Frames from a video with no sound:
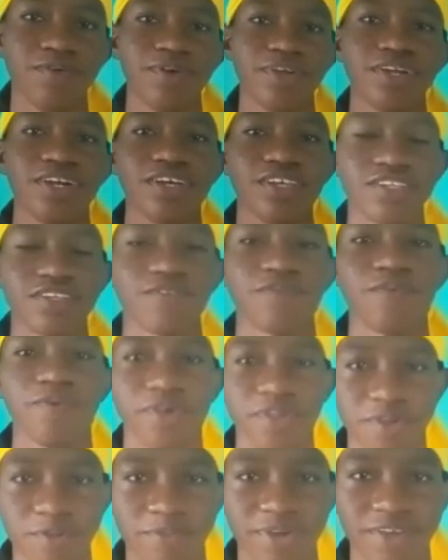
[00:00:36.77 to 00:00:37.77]
regardless of where
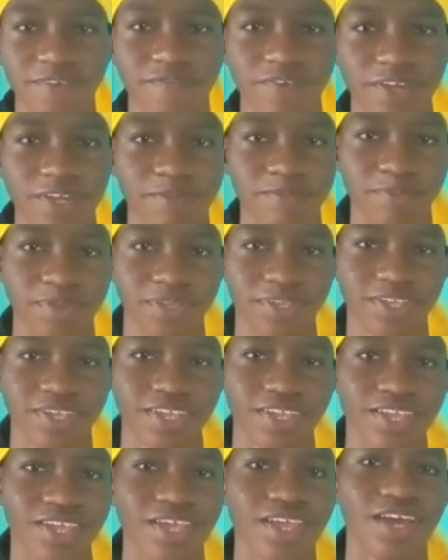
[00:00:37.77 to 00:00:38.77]
you might find me.
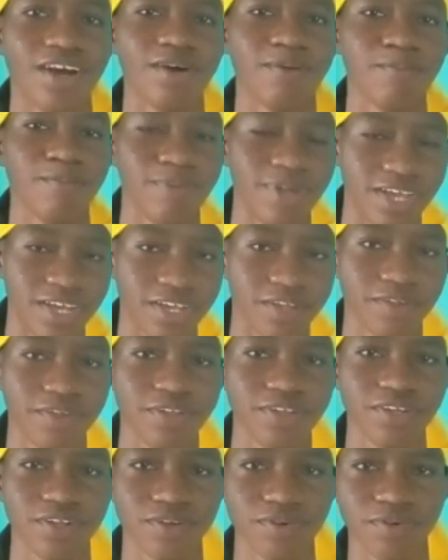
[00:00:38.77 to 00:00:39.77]
Black, green,
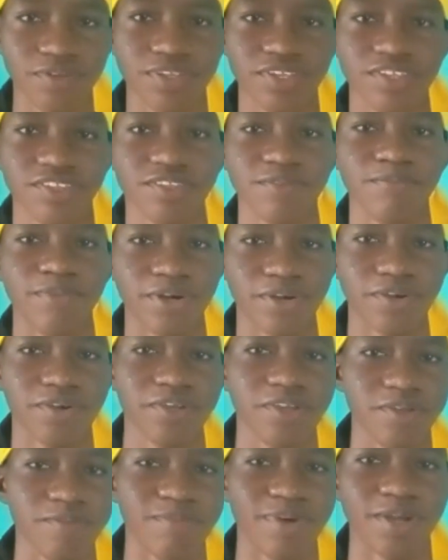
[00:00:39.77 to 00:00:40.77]
and gold is the marrow
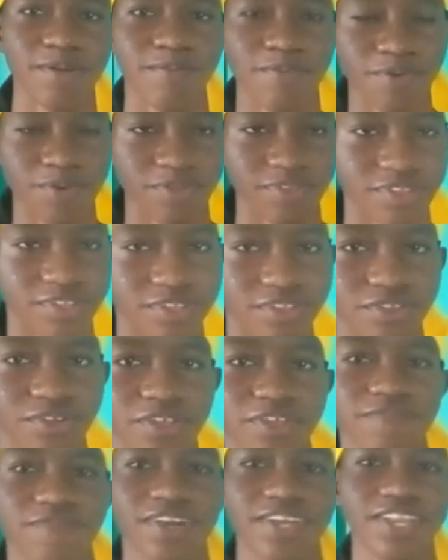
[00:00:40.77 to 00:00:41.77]
in my bones. So
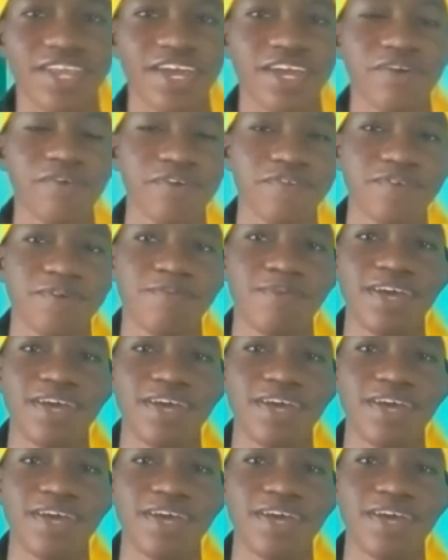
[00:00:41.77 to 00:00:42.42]
if I die away from